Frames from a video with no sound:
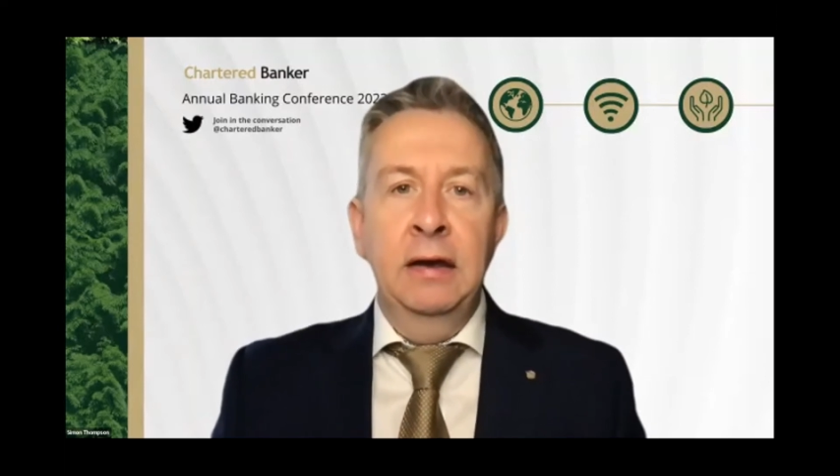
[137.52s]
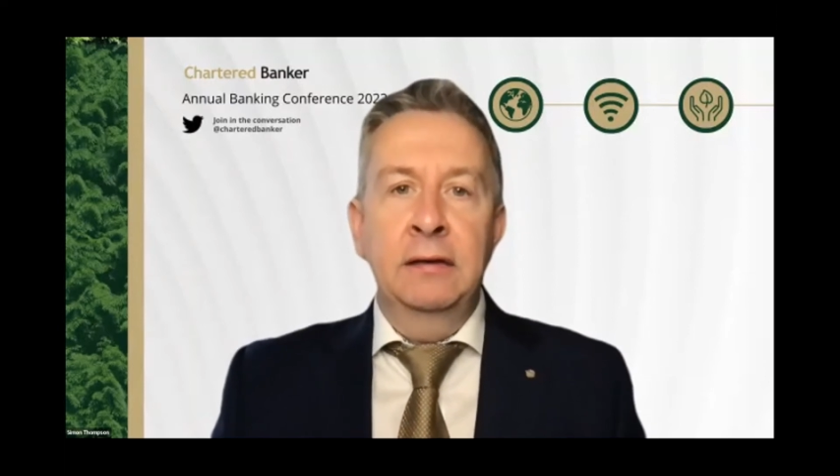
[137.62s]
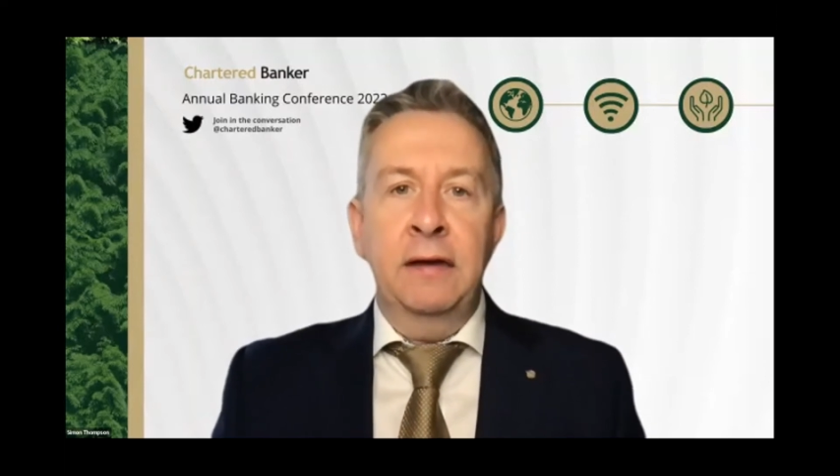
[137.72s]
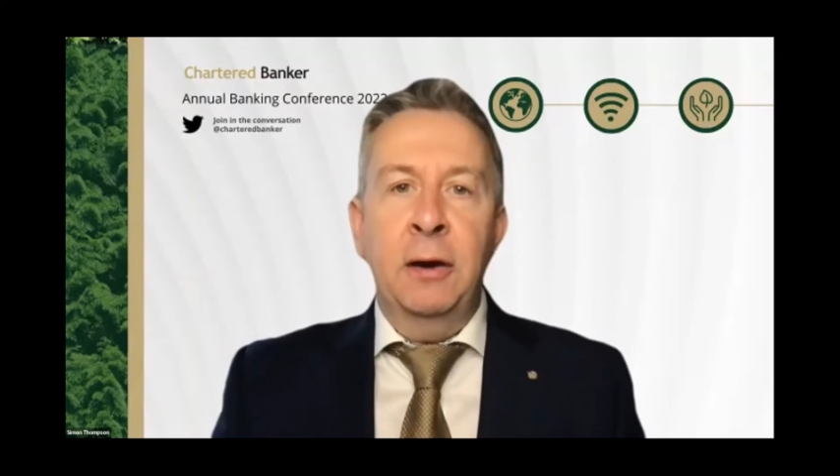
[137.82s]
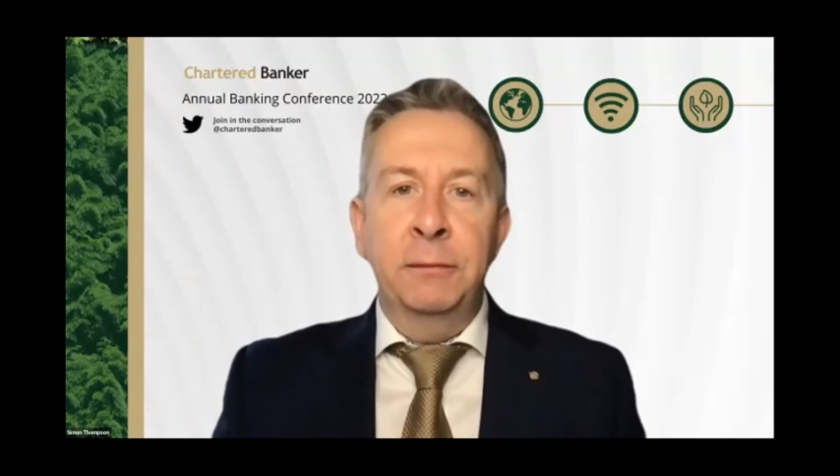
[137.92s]

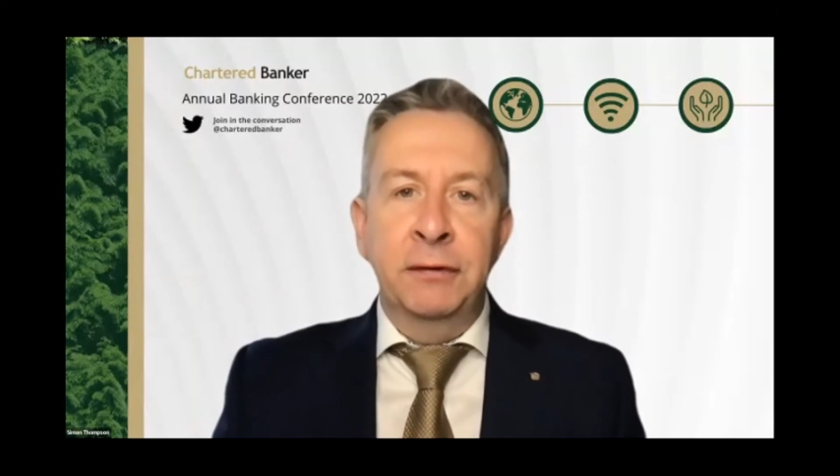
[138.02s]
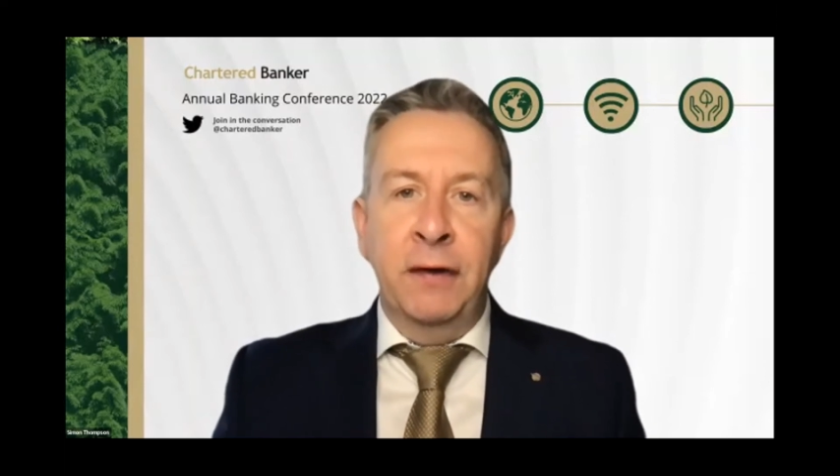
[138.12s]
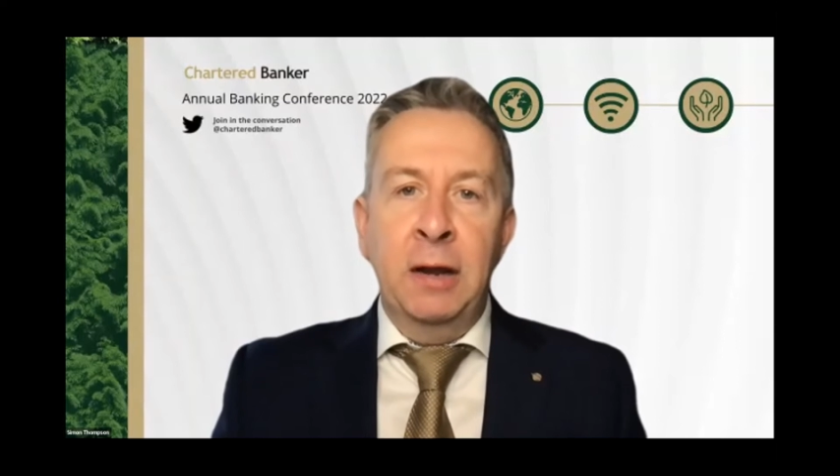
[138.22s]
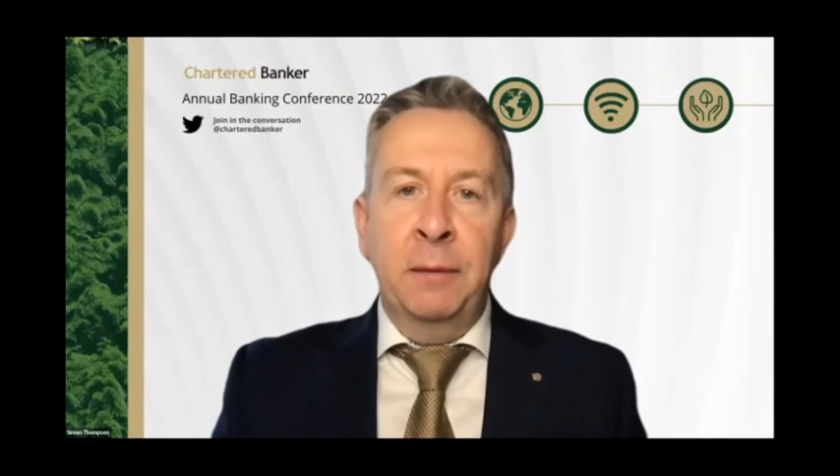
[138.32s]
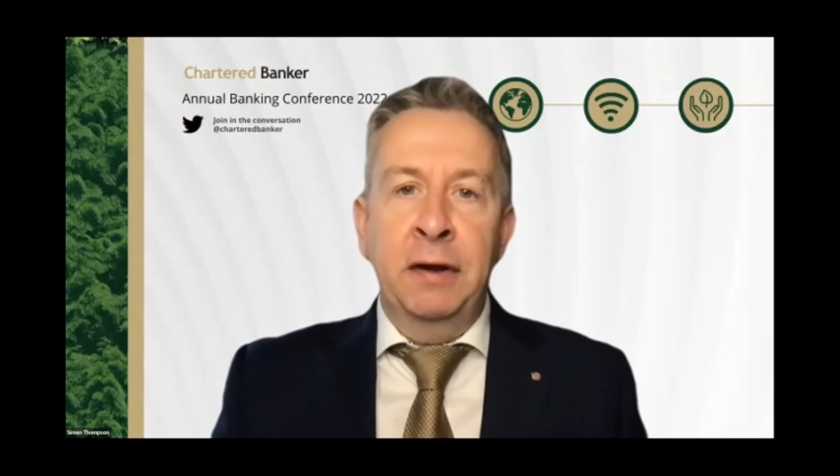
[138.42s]
to help
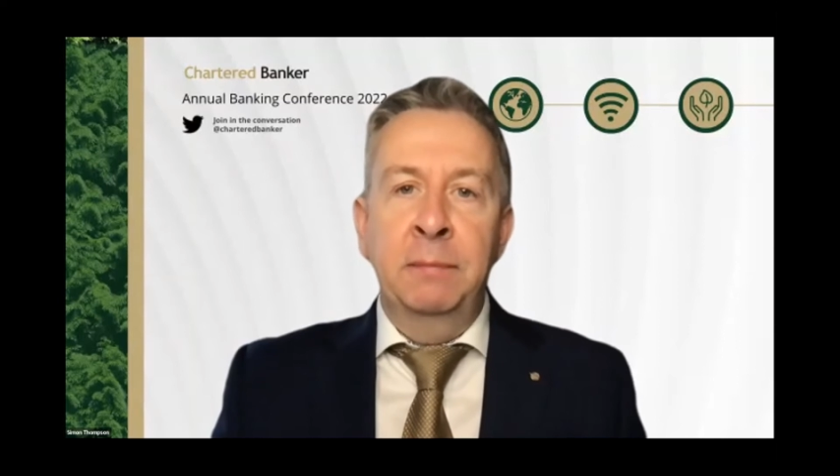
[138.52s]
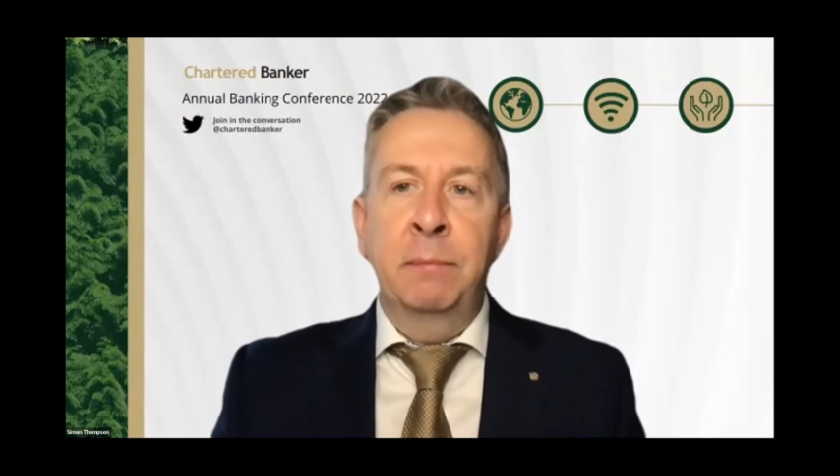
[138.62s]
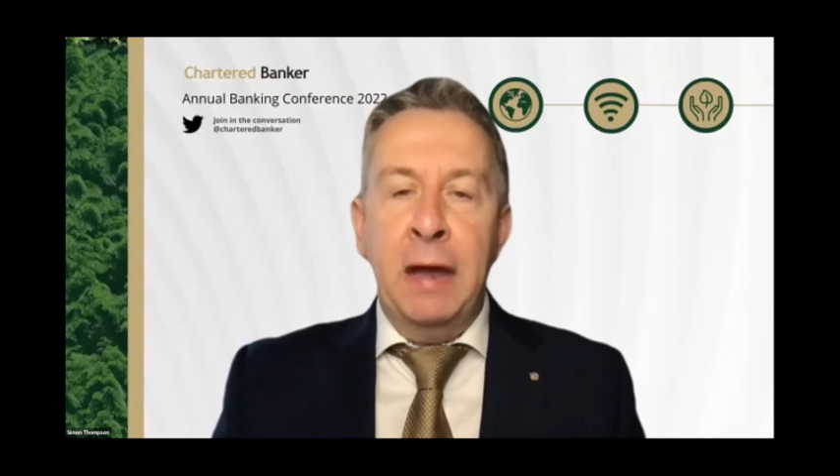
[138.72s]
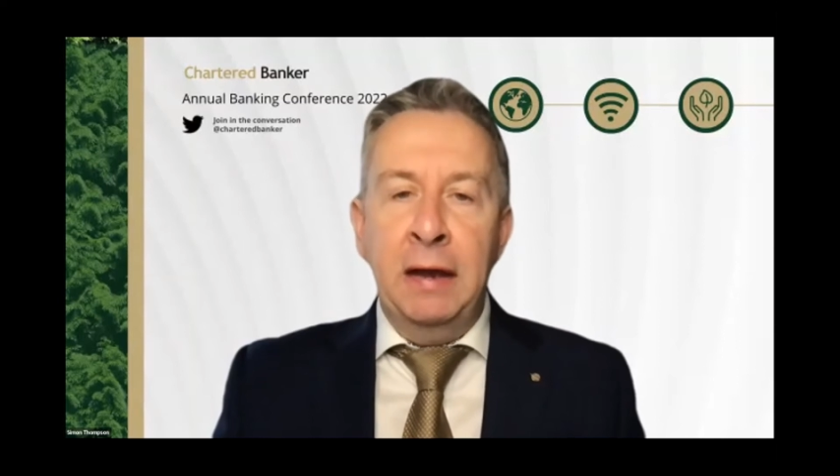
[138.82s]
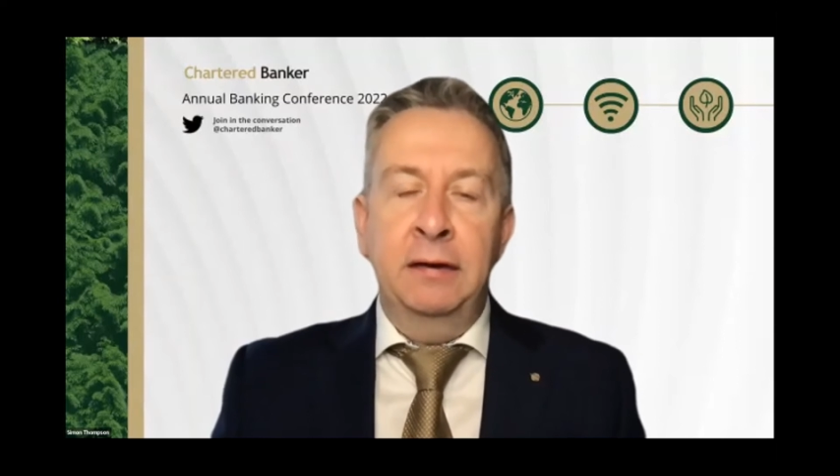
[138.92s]
develop and
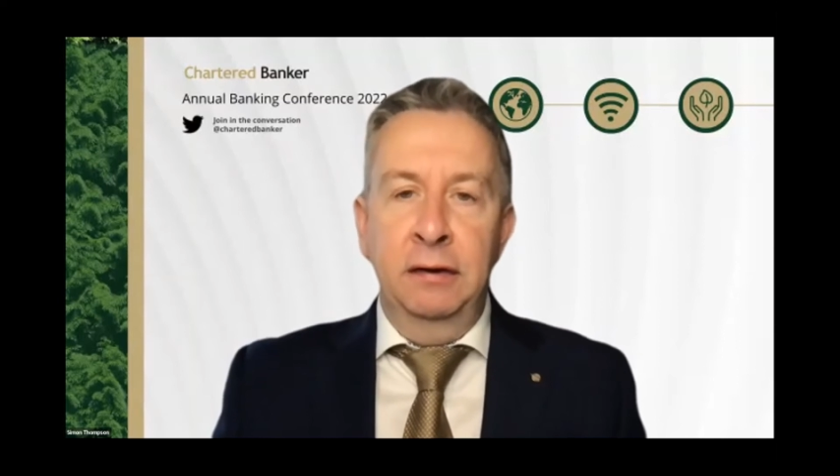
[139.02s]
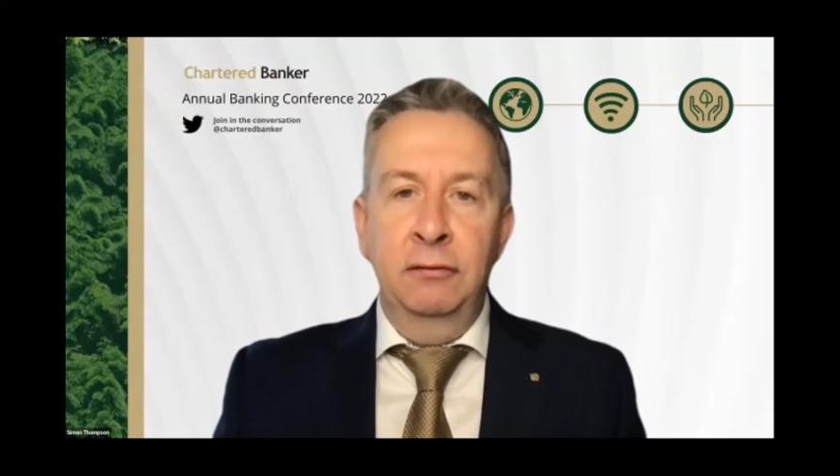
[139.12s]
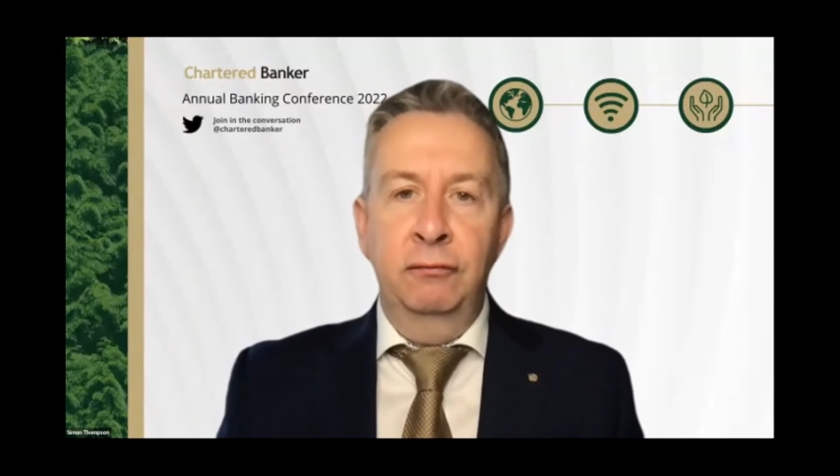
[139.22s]
embed